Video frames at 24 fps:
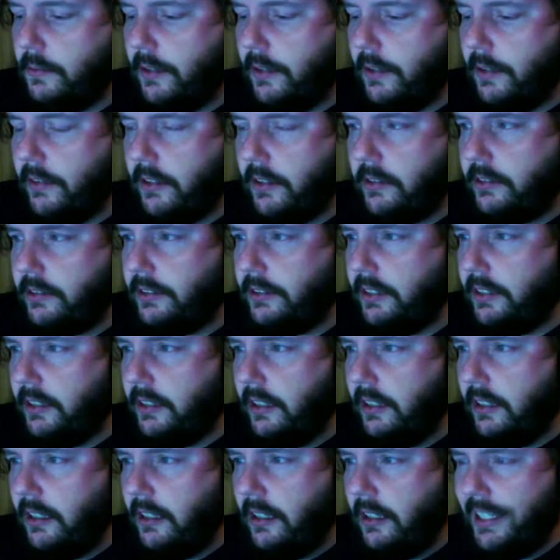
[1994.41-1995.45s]
Innocent Gun
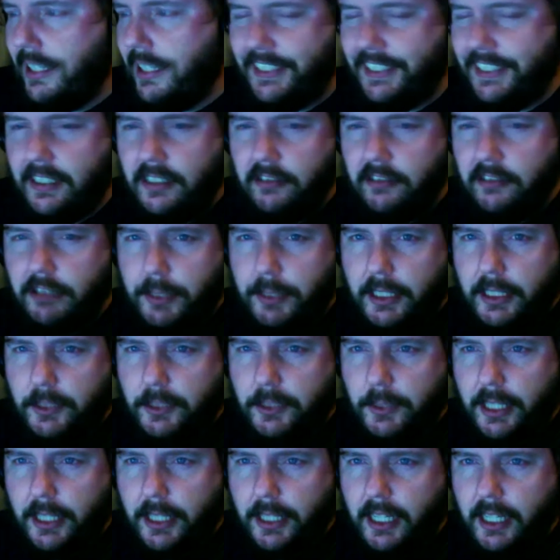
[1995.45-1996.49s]
Christmas beers we had